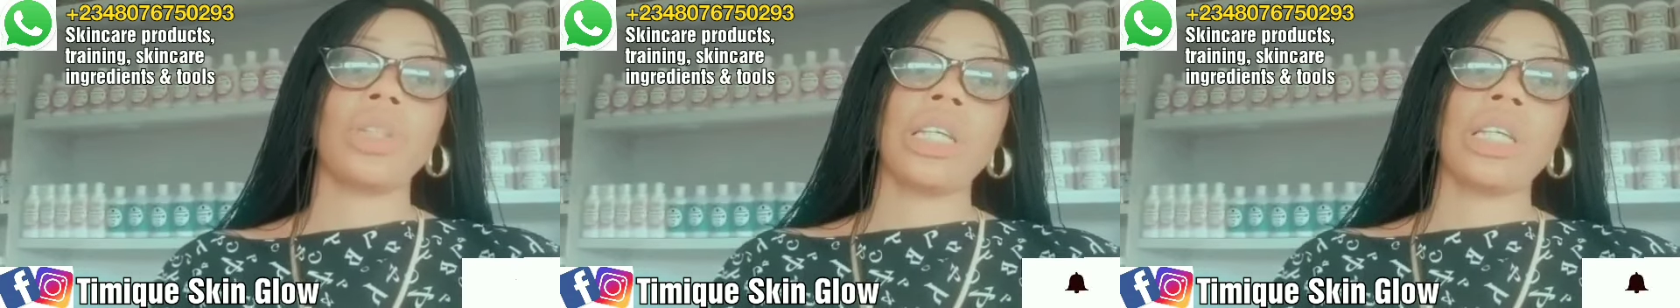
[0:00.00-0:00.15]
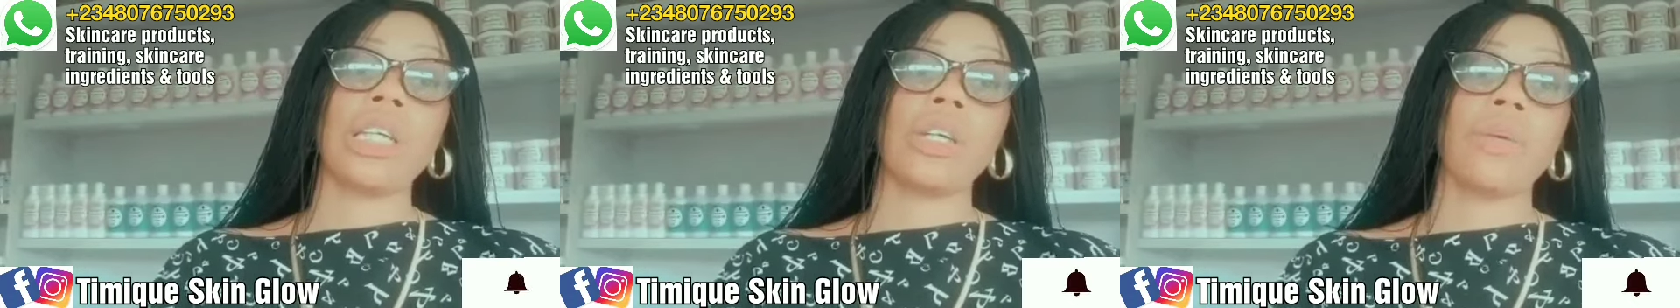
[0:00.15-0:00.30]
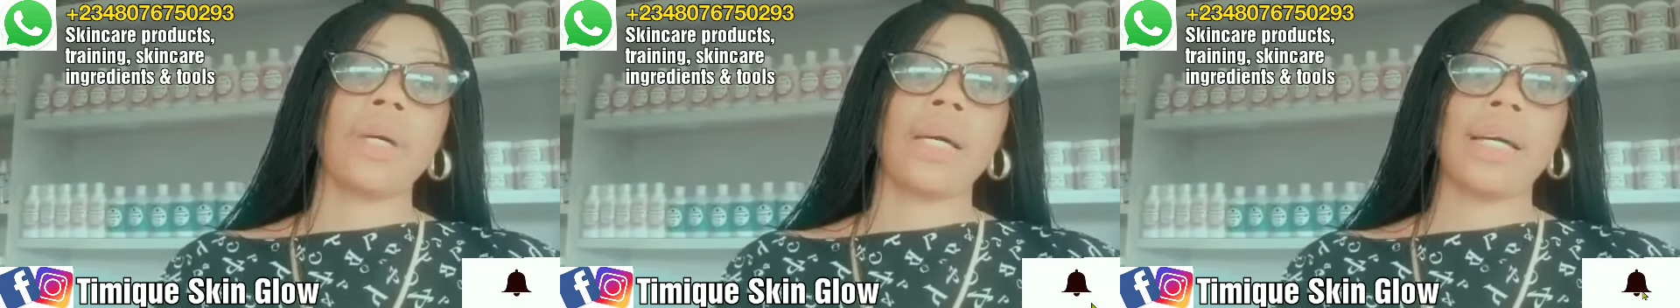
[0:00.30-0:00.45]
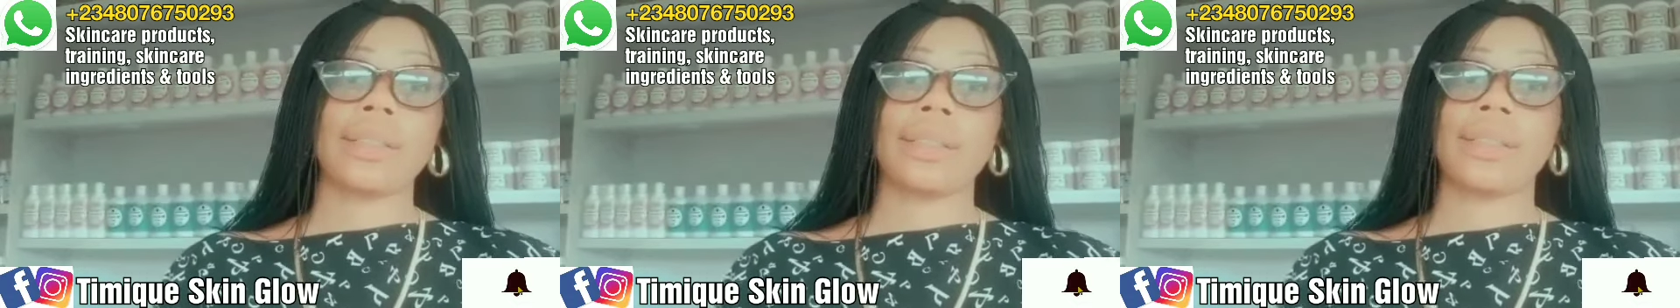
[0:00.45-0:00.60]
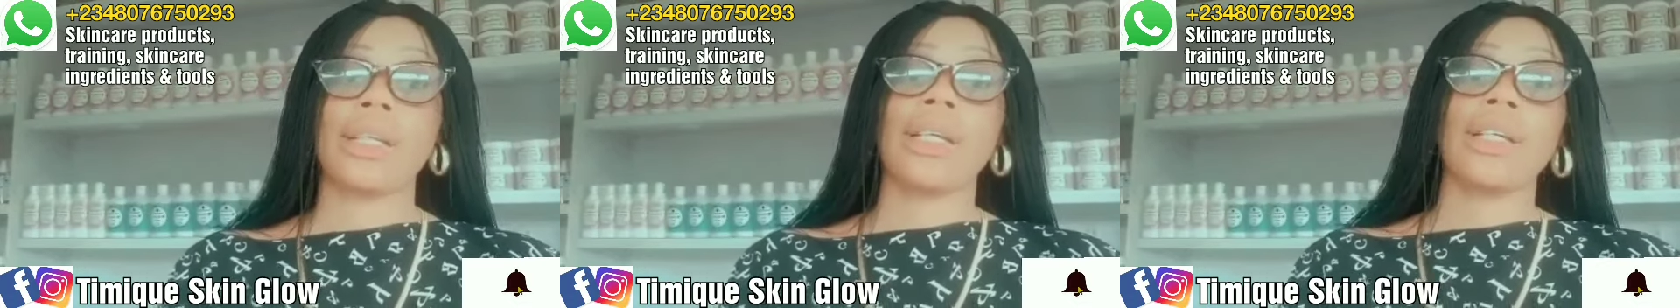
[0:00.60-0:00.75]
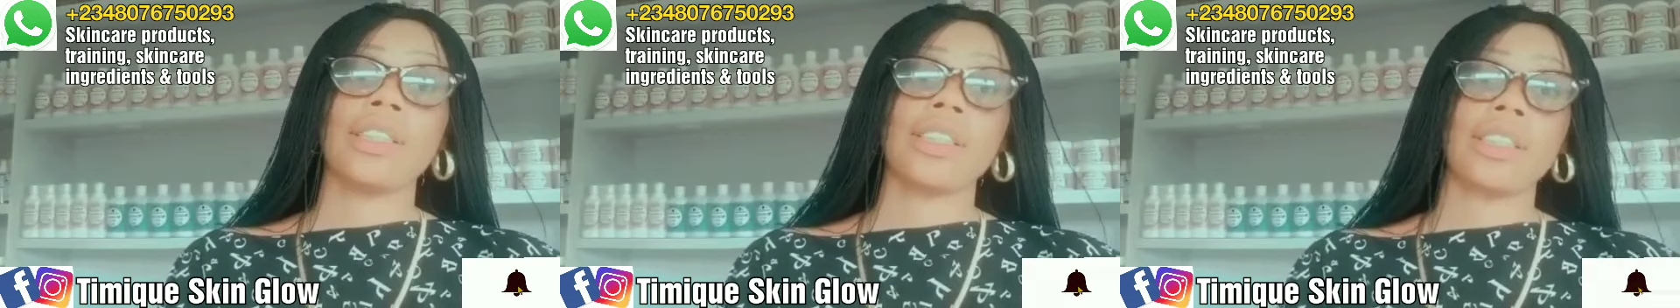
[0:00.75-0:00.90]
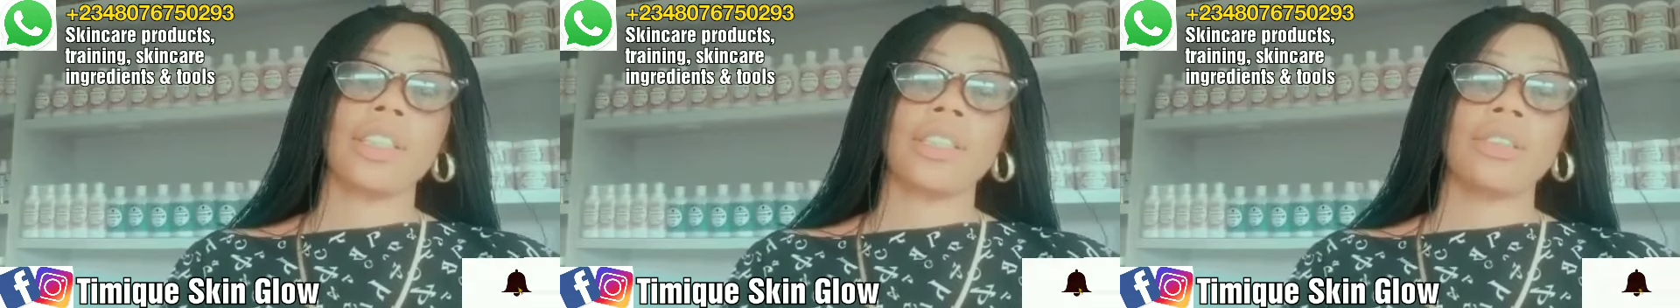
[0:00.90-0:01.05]
e-wax,
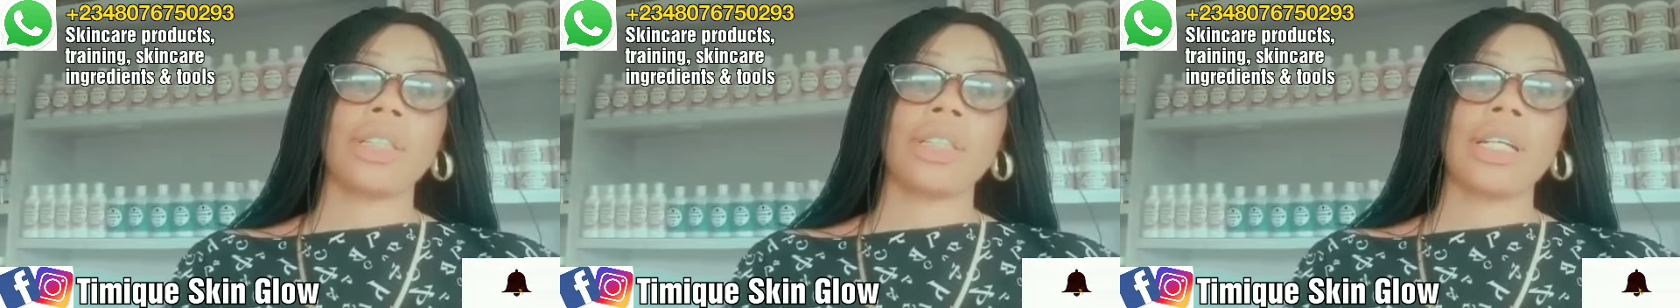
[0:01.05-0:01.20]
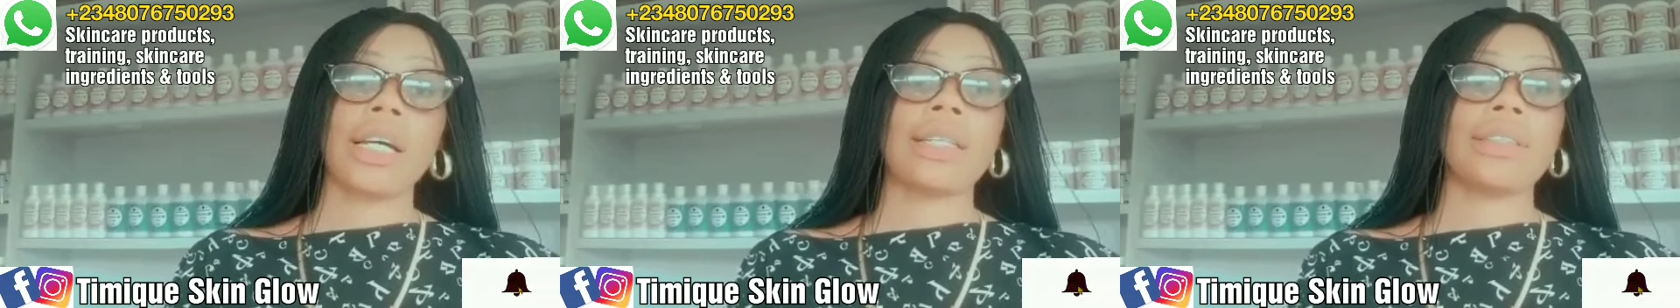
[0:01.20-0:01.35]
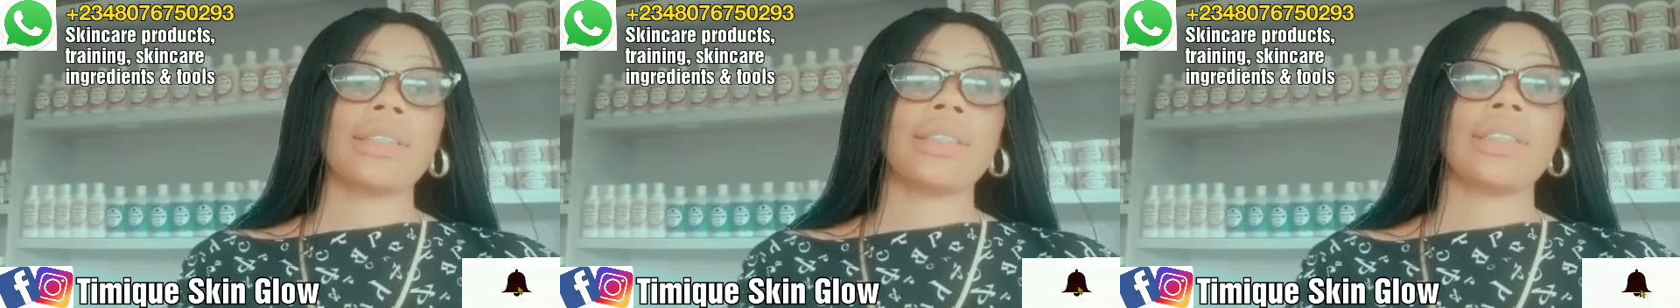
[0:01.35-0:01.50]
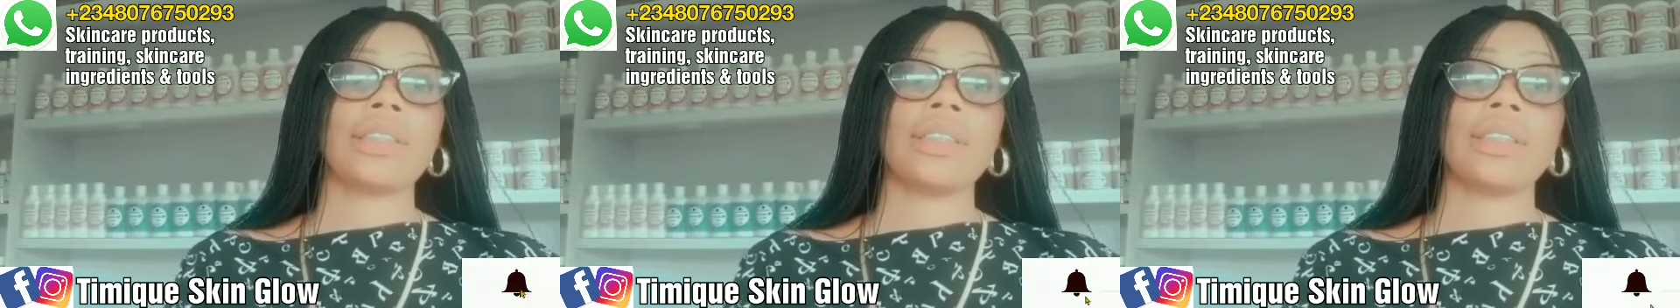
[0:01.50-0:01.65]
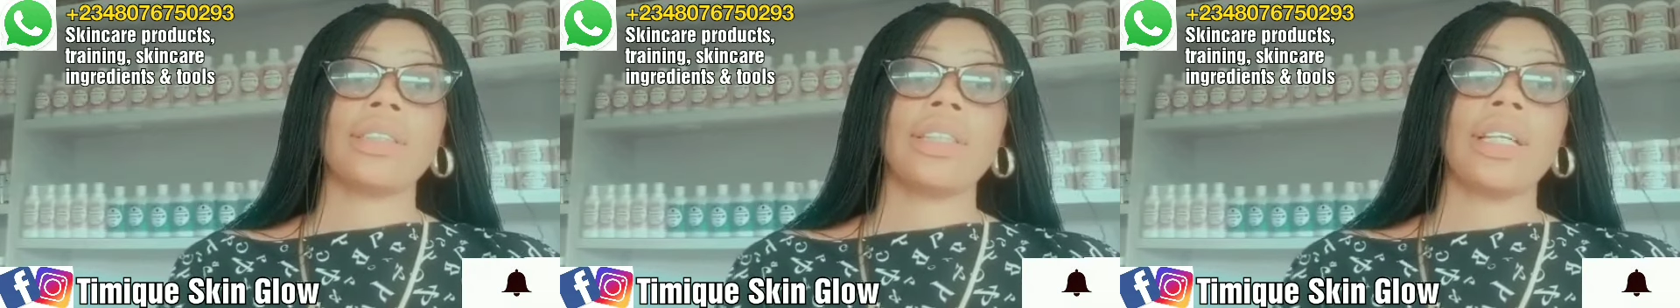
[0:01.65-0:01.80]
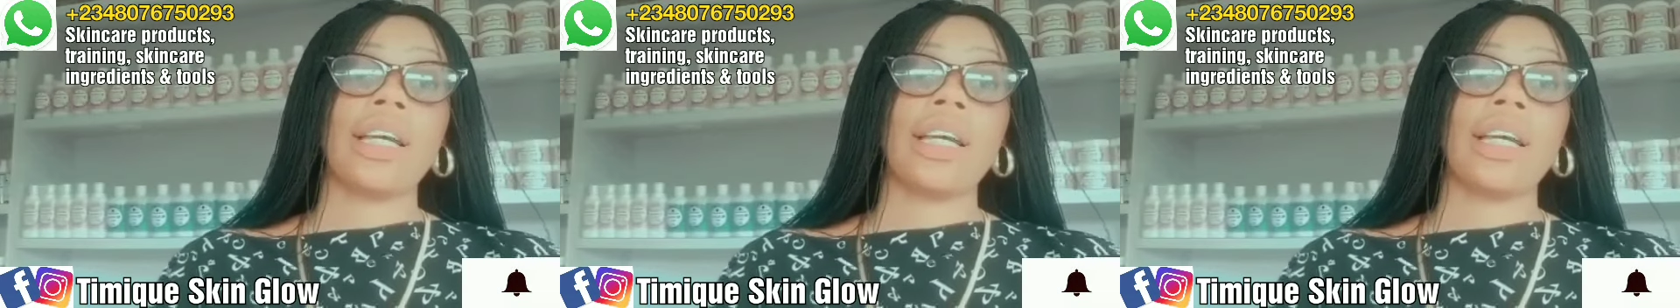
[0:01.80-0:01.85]
stearic acid,